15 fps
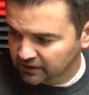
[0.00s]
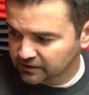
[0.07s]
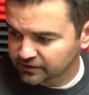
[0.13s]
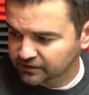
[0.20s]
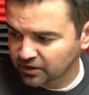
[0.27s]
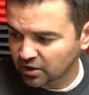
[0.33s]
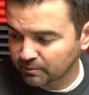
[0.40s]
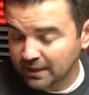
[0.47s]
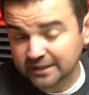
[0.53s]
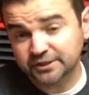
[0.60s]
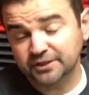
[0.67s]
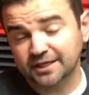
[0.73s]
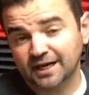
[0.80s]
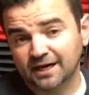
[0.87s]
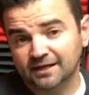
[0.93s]
So make
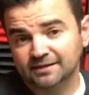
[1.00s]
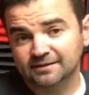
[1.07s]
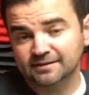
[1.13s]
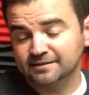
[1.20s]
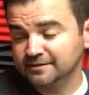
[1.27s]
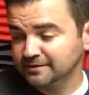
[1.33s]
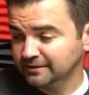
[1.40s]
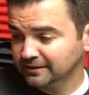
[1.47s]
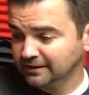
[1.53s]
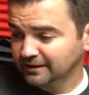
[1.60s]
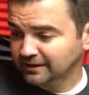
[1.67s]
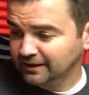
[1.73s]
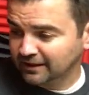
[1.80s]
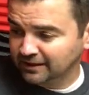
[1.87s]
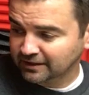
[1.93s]
sure you guys
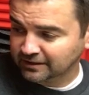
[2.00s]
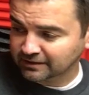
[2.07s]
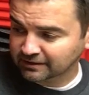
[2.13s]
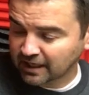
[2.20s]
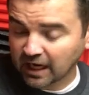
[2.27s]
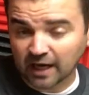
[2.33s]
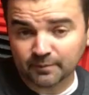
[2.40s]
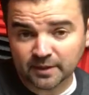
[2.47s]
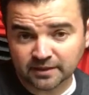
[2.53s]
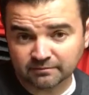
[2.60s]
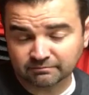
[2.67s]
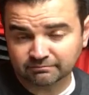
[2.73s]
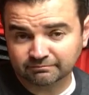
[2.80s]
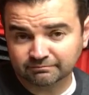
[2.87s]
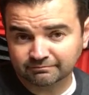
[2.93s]
uh, comment
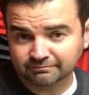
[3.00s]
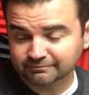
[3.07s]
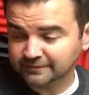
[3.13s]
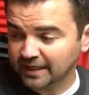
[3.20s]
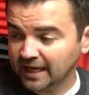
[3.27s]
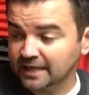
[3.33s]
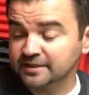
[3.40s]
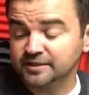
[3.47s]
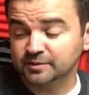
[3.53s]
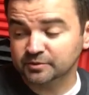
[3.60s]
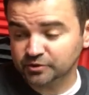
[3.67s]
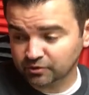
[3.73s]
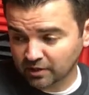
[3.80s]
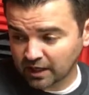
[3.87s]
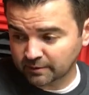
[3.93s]
and
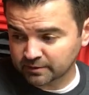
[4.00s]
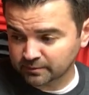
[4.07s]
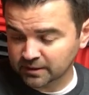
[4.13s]
subscribe.